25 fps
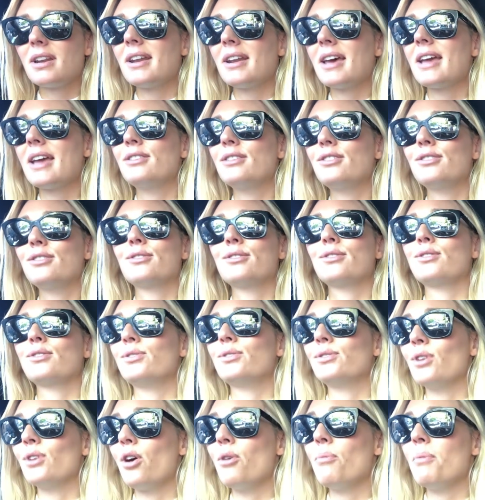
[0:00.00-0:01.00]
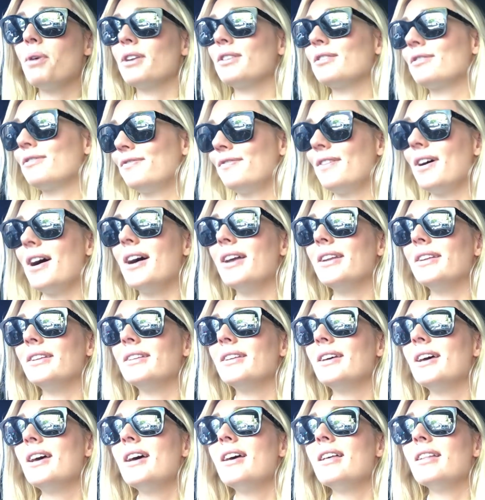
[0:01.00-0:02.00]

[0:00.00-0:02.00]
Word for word: and I had just so much fun